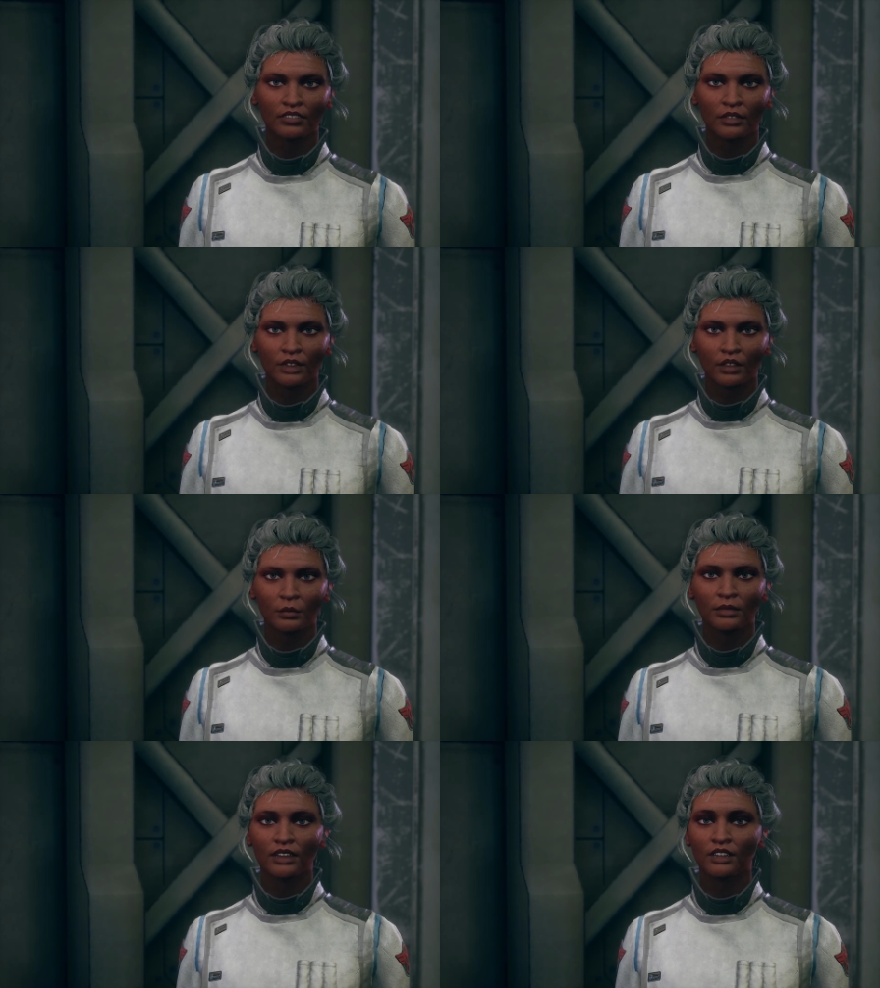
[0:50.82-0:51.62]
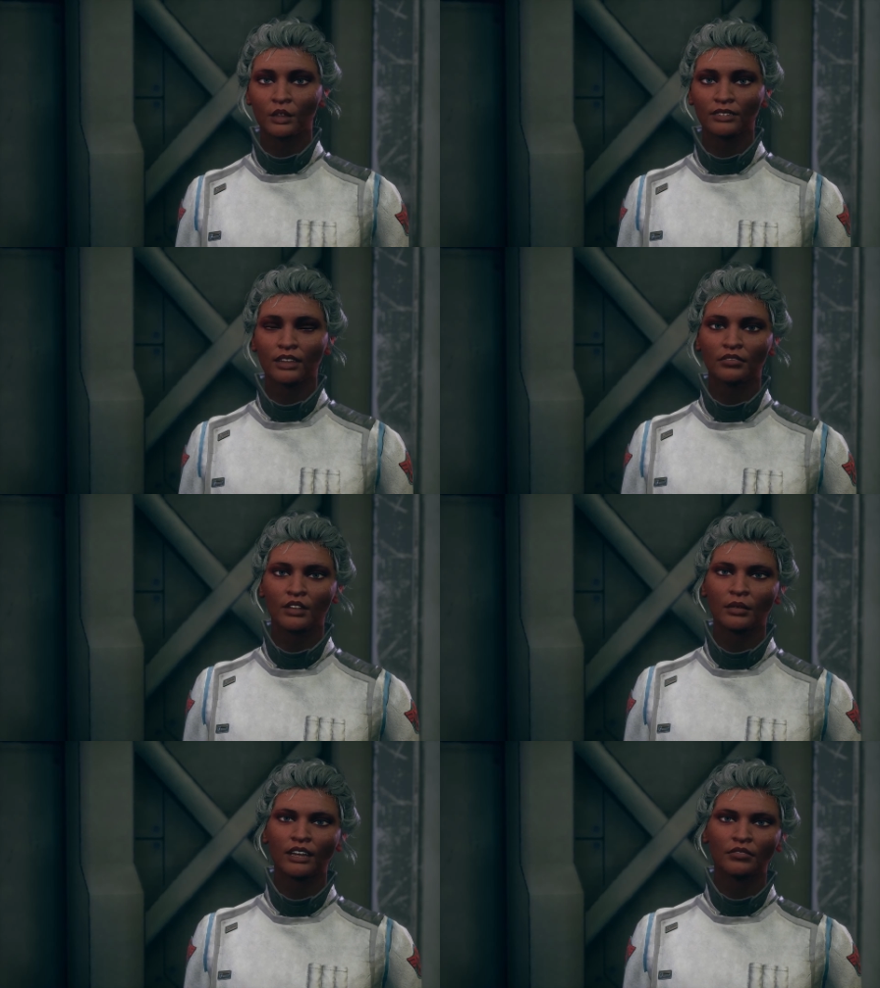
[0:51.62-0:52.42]
If you're here to better yourself,
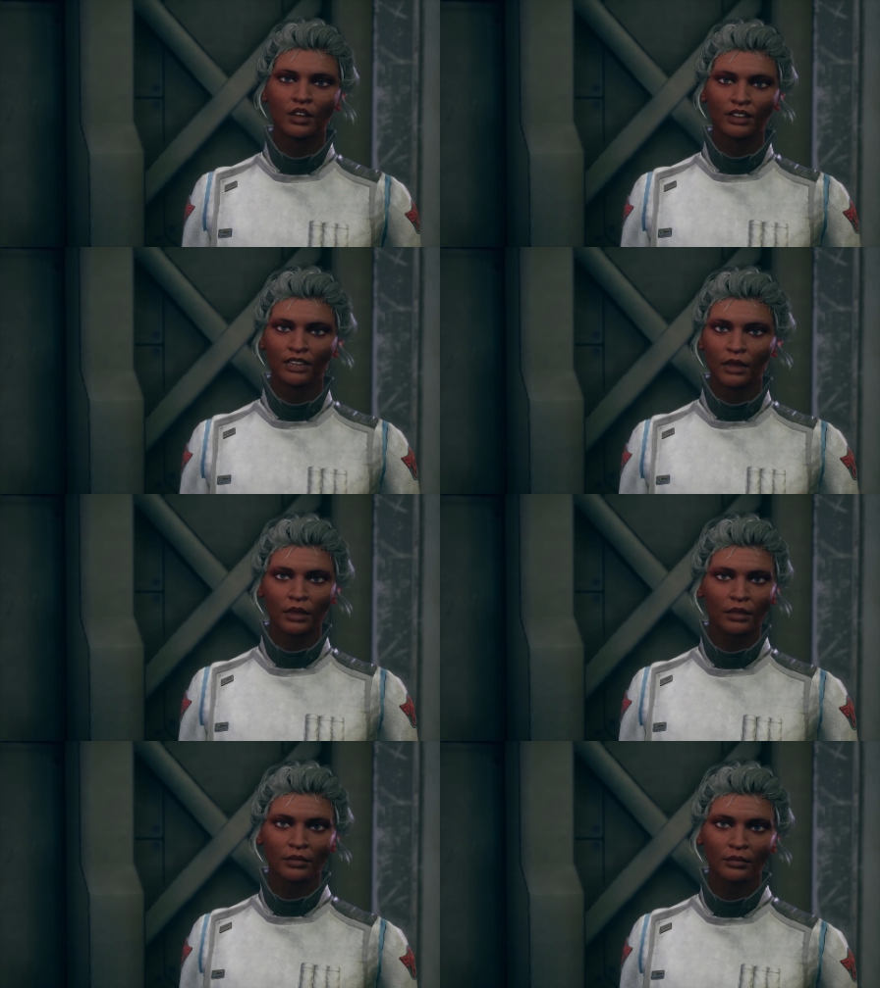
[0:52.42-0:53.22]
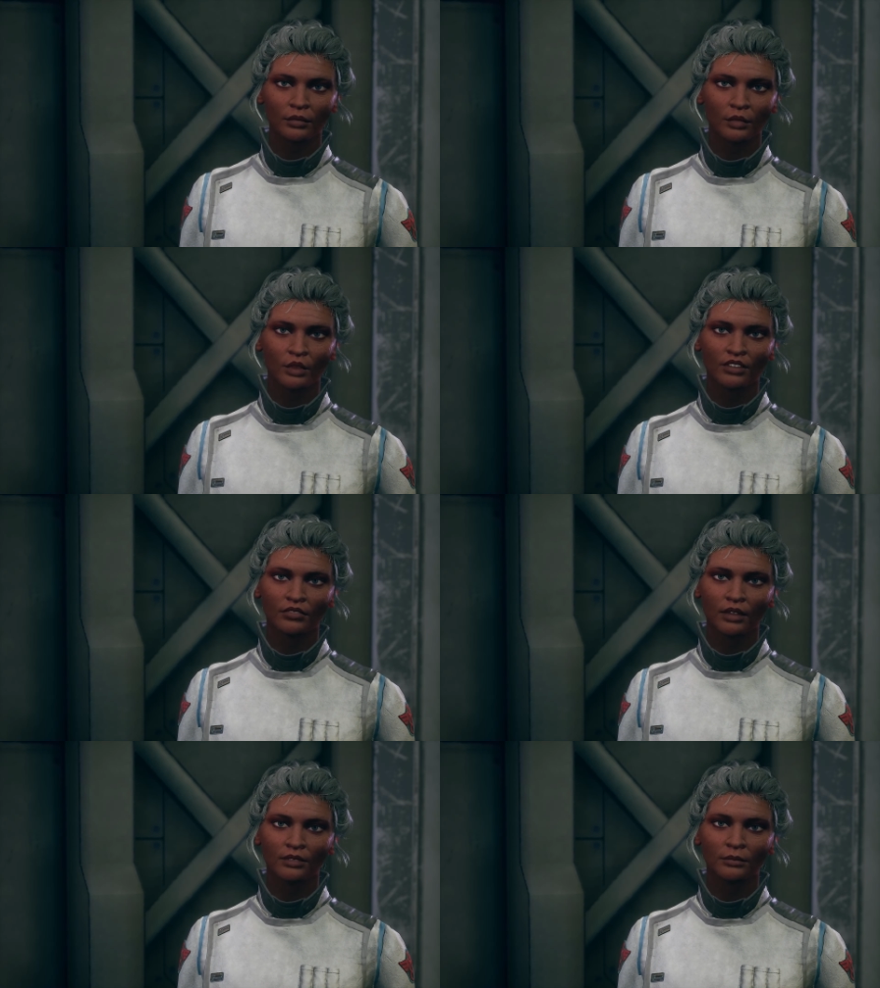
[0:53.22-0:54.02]
you'll have to wait. We're
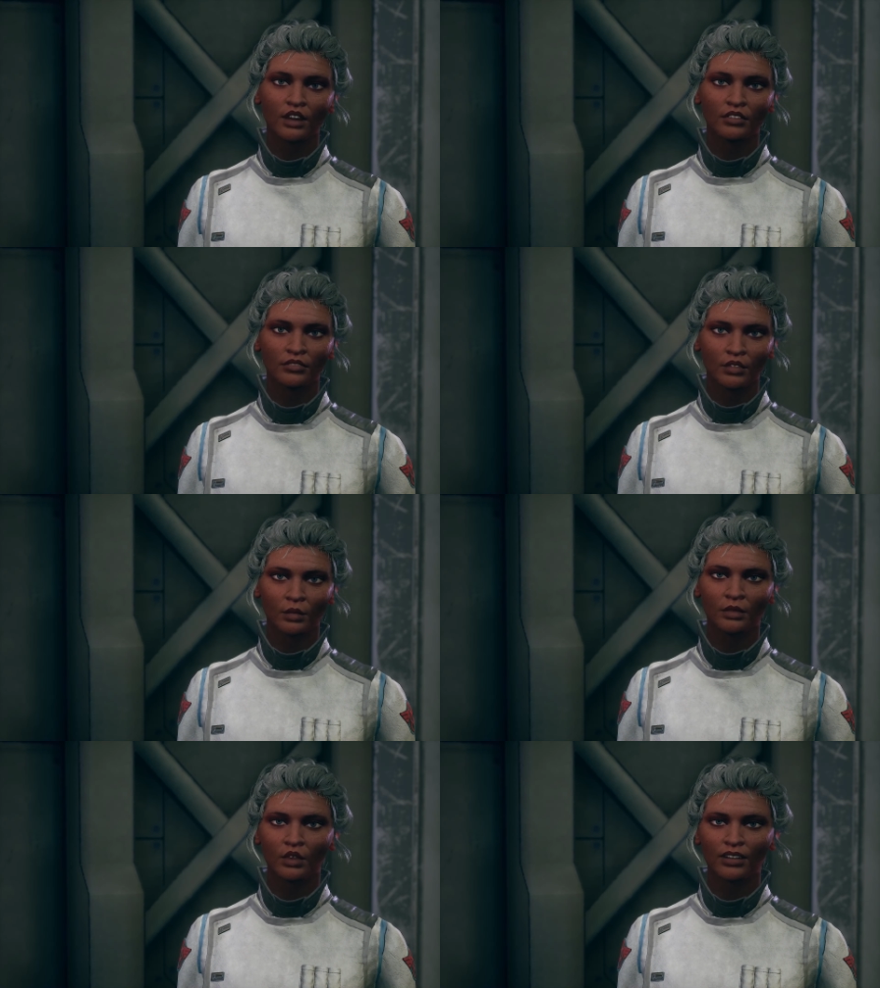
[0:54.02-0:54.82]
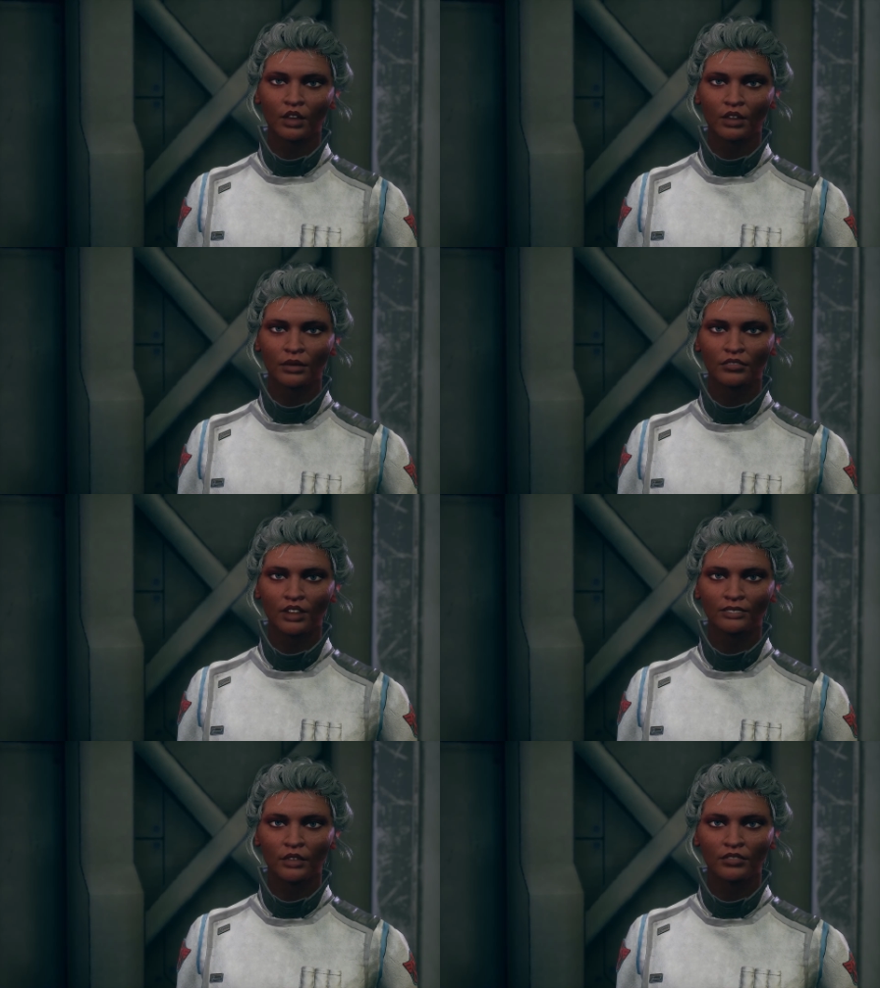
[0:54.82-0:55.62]
having a spot of trouble with our
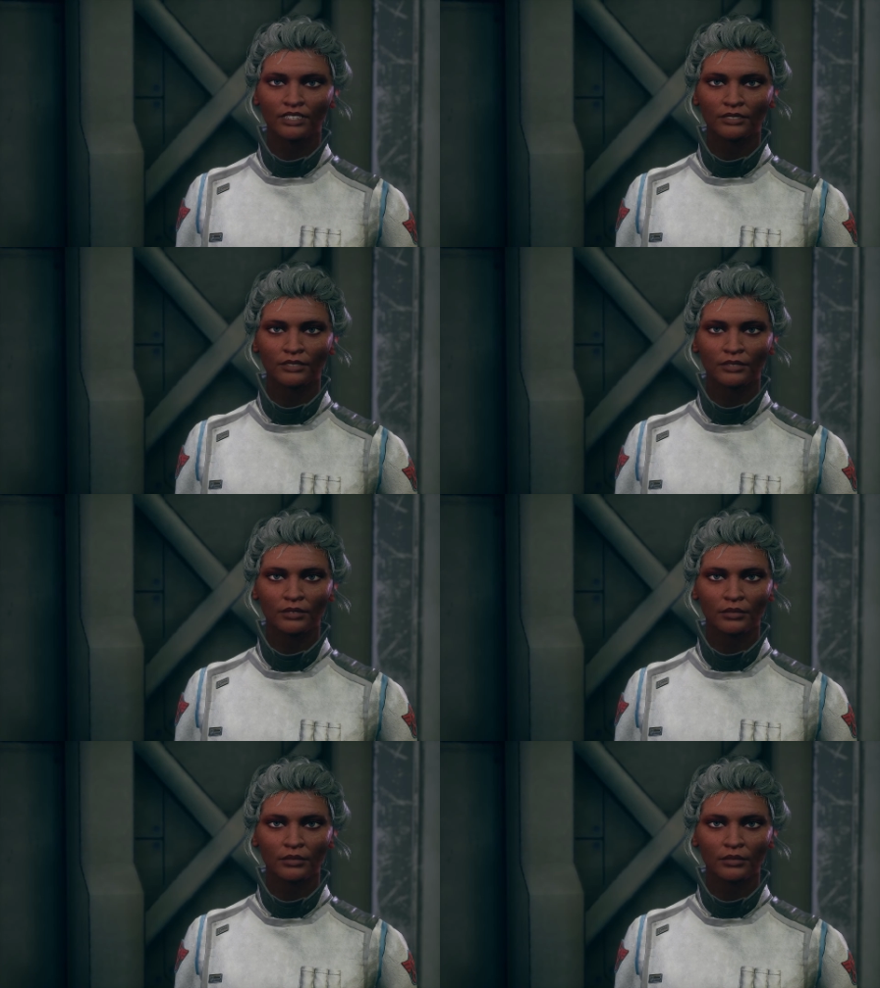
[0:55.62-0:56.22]
delivery service.